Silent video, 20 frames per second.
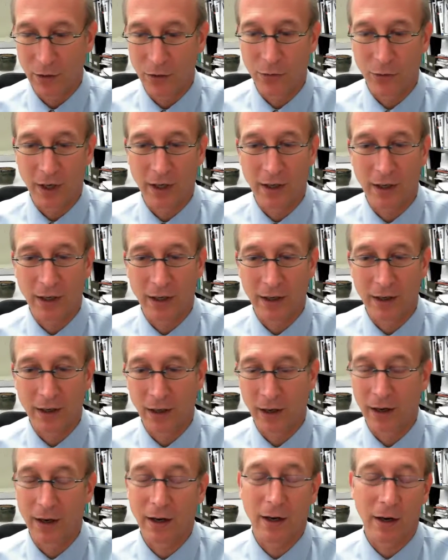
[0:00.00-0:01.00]
drinking
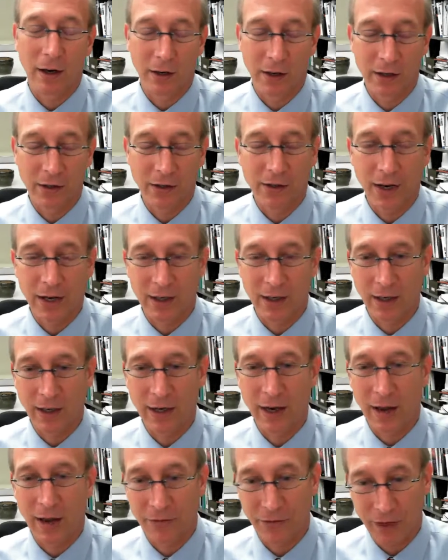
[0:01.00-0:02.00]
or intaking
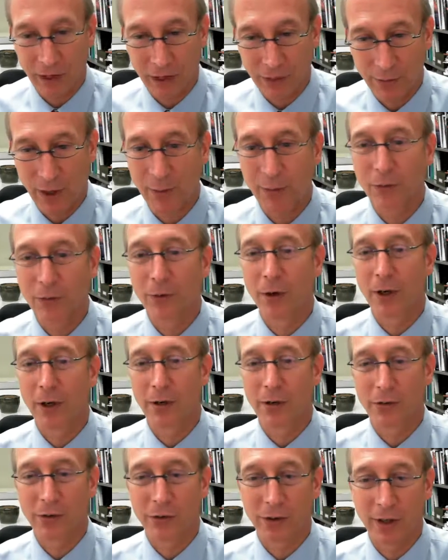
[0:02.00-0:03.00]
caffeine right before you
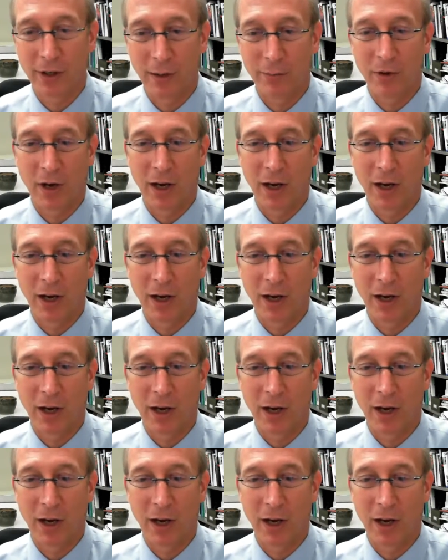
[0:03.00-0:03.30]
go to sleep.